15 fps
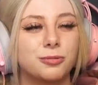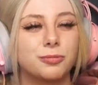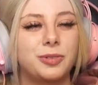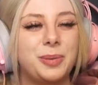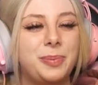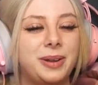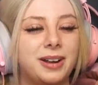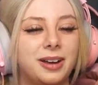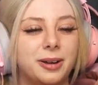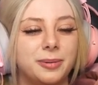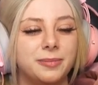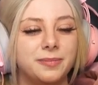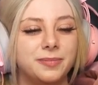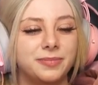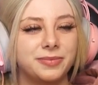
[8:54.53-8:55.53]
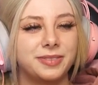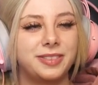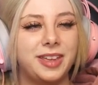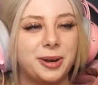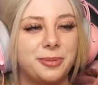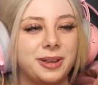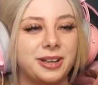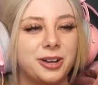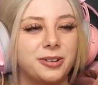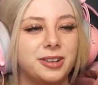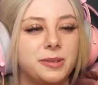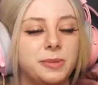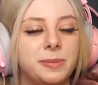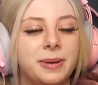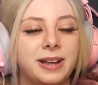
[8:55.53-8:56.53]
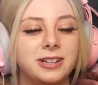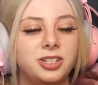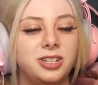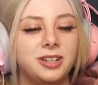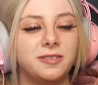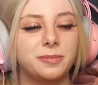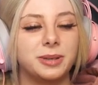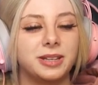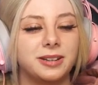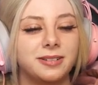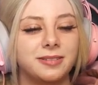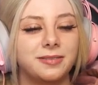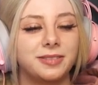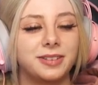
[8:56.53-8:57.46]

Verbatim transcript: Rip it up. There we go. Give me my achievement.